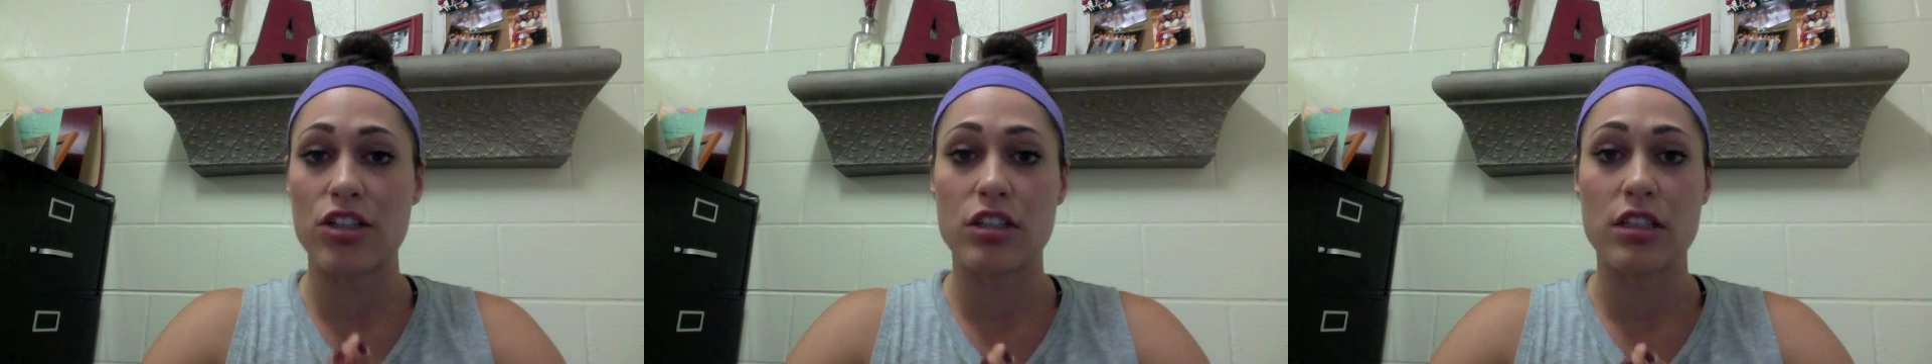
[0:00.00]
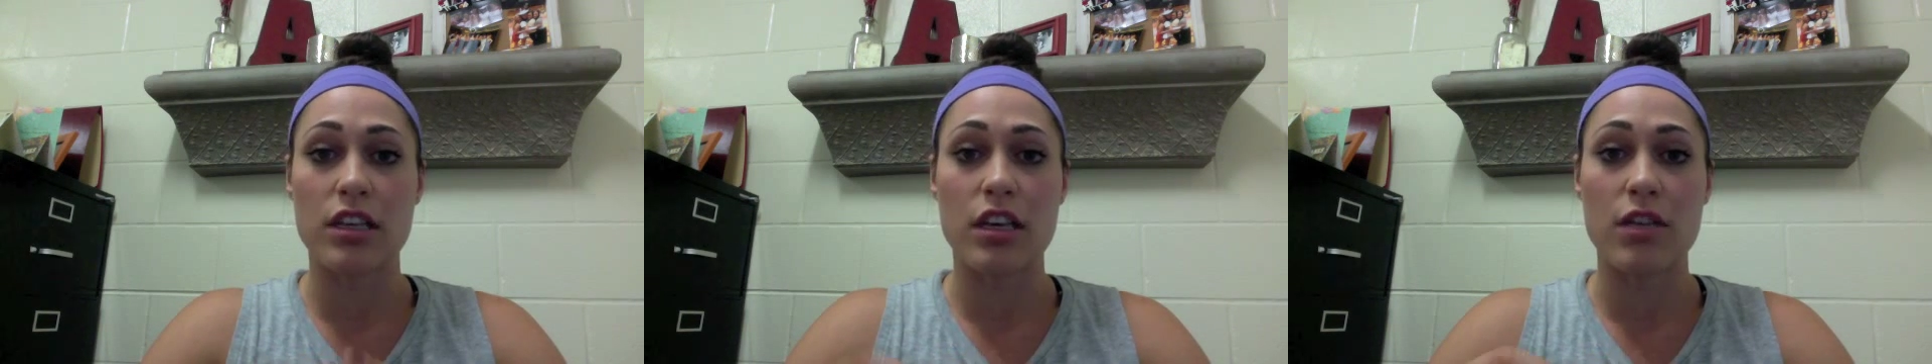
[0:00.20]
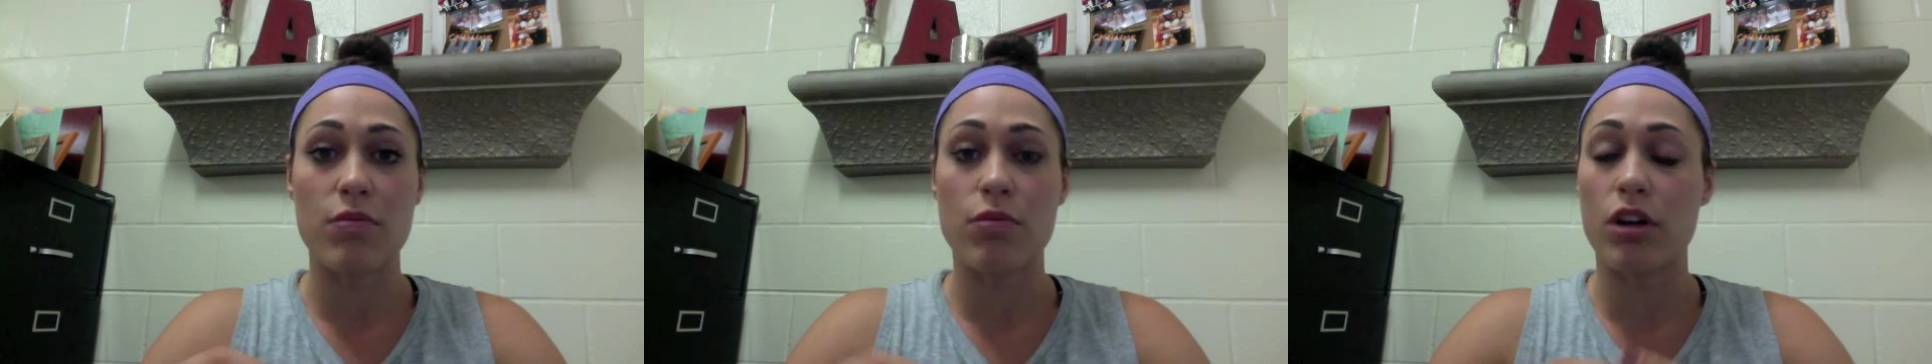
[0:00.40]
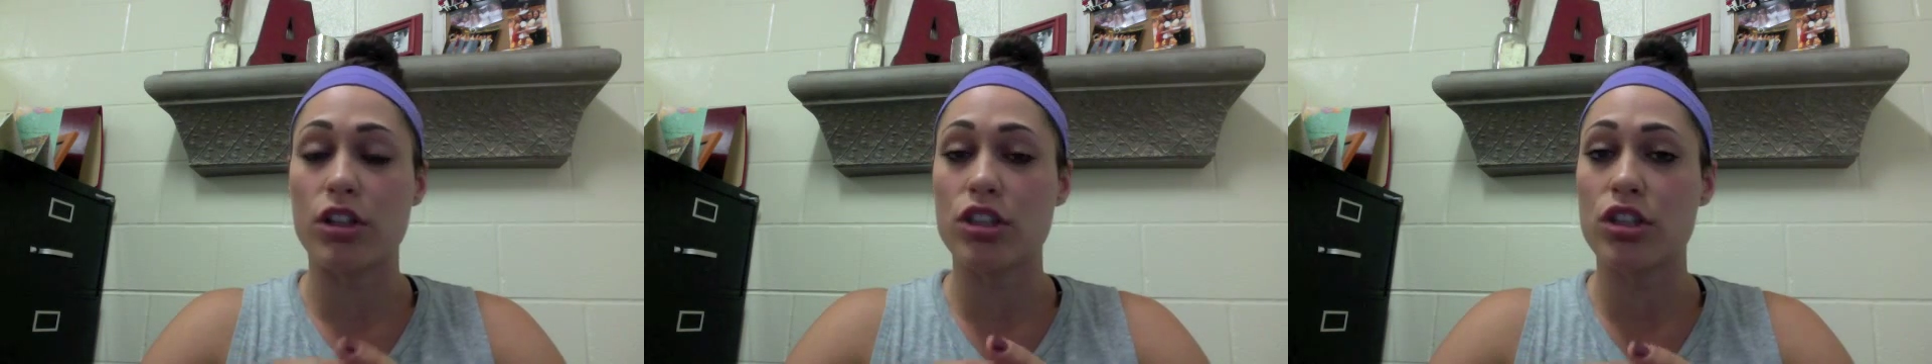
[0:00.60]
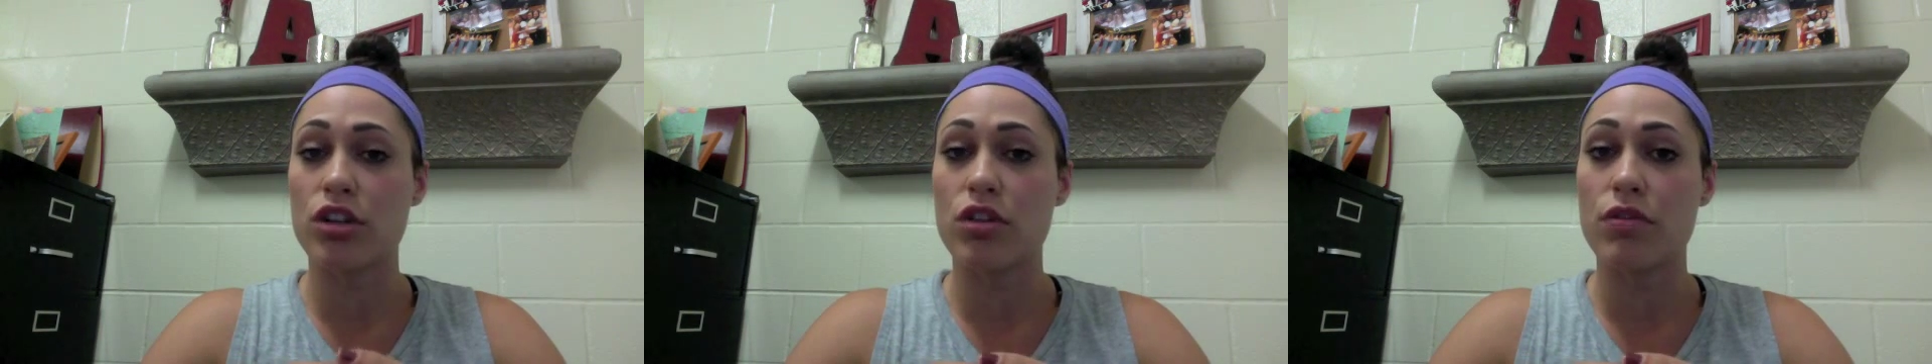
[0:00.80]
just keep
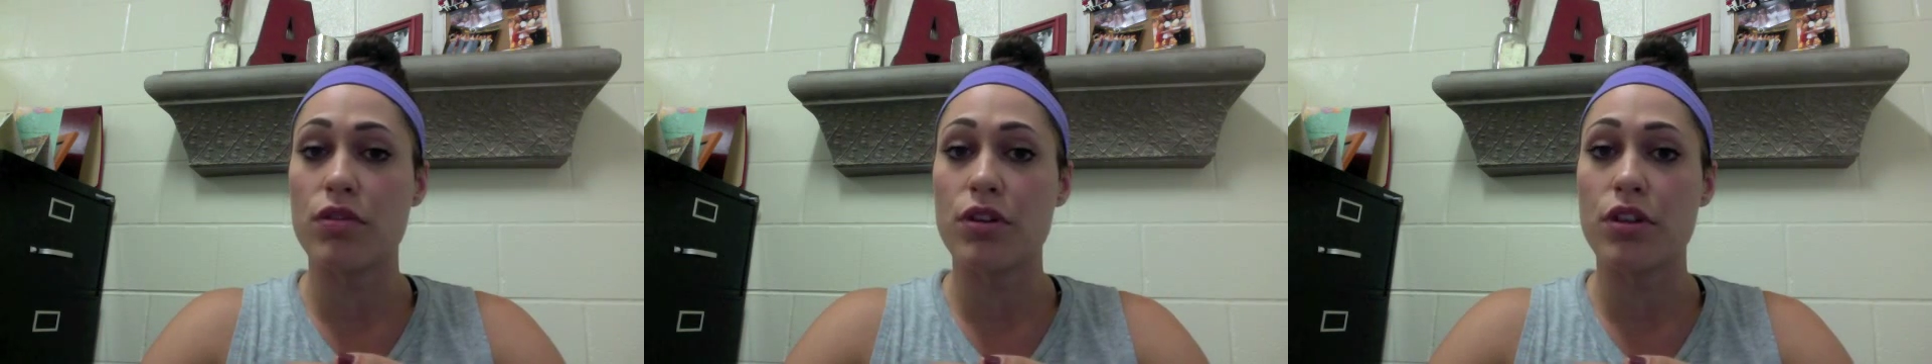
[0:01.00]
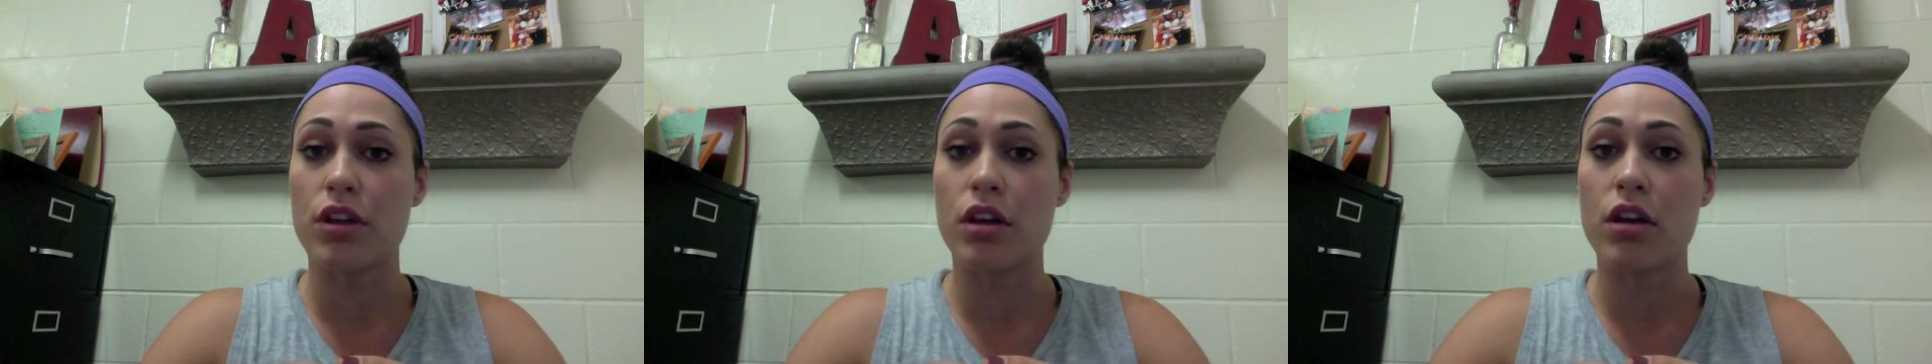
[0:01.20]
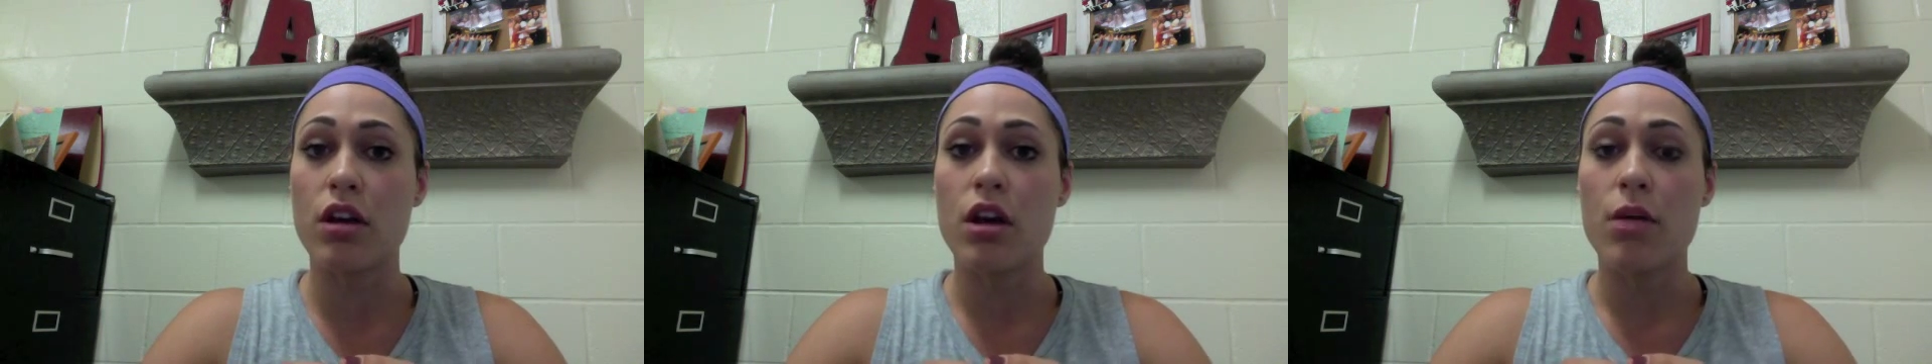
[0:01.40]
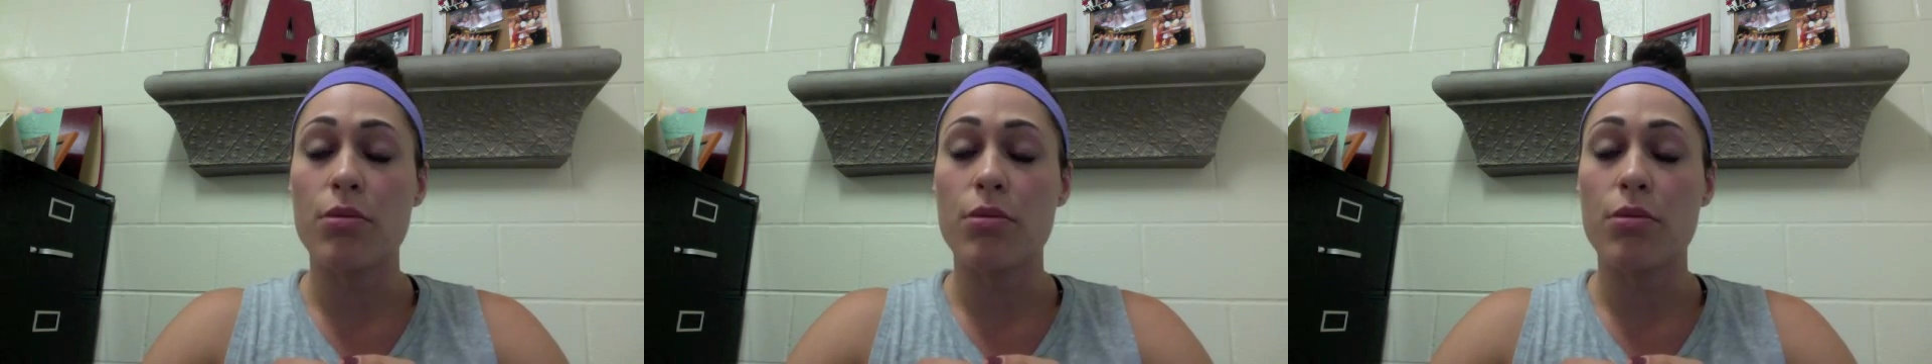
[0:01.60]
watching over the